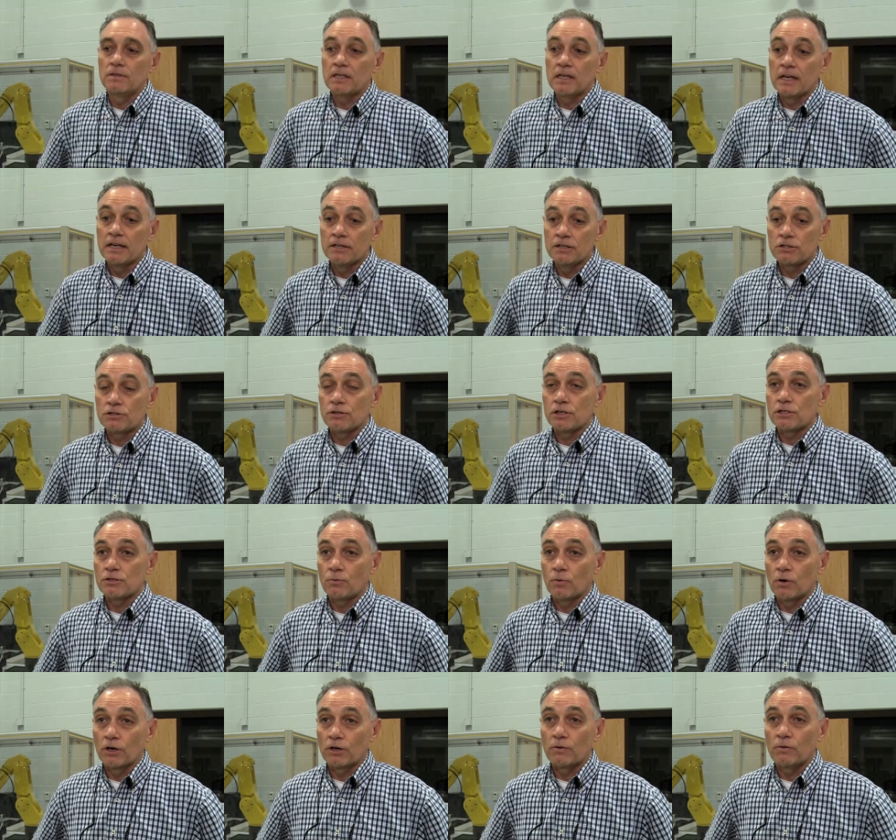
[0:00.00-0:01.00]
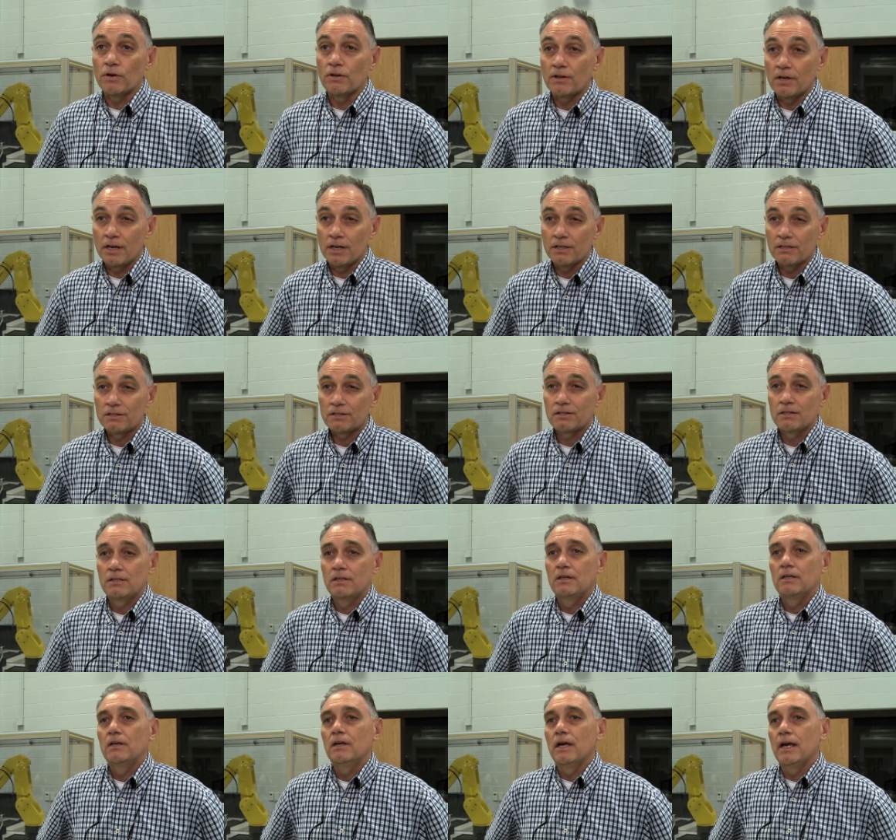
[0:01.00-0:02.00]
The industries work with us
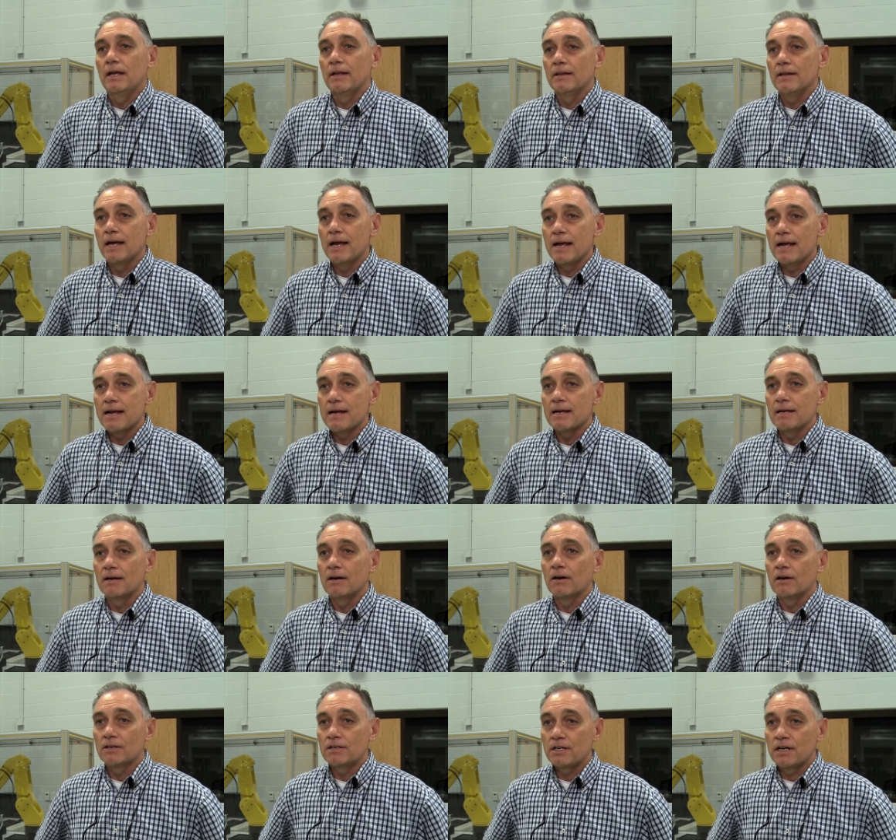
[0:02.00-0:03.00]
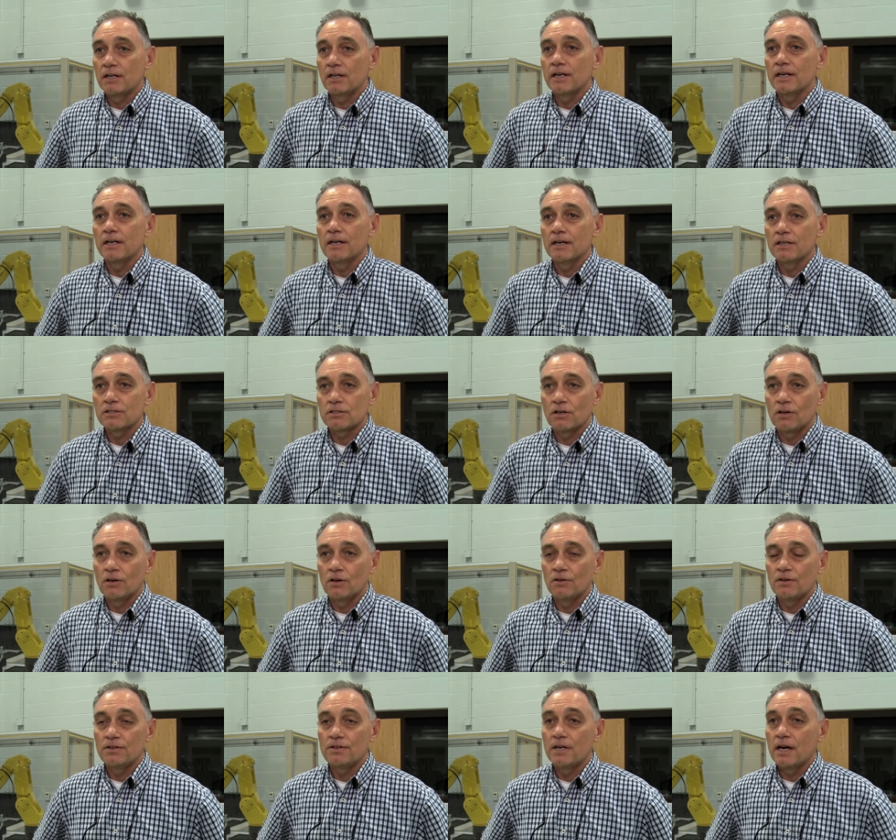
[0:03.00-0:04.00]
and they are telling us
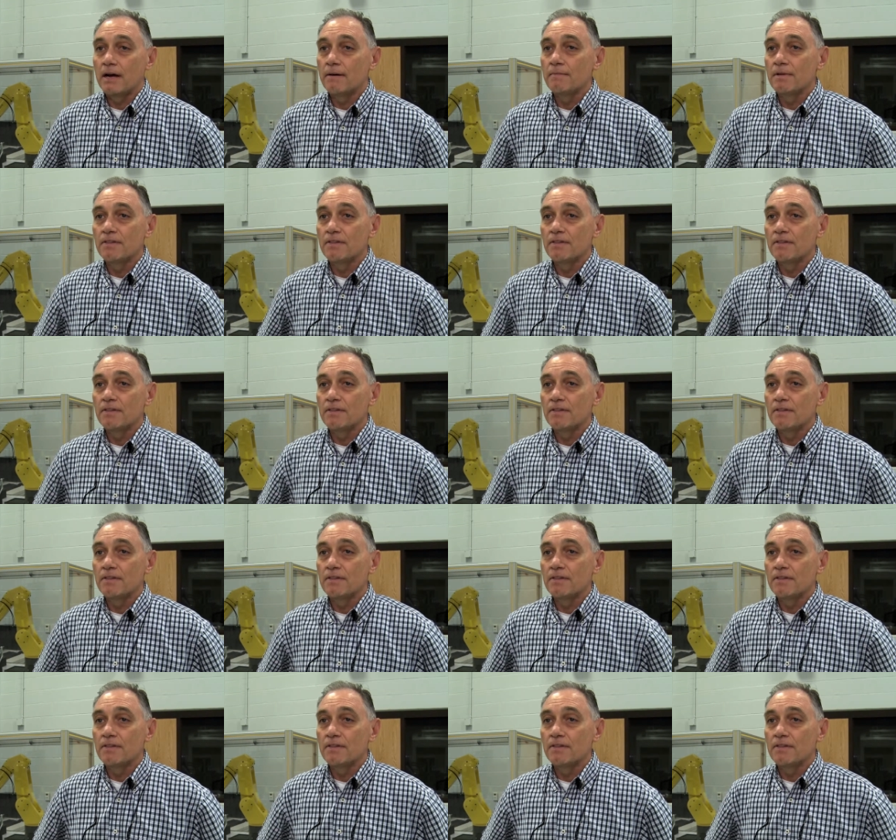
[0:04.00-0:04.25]
all the time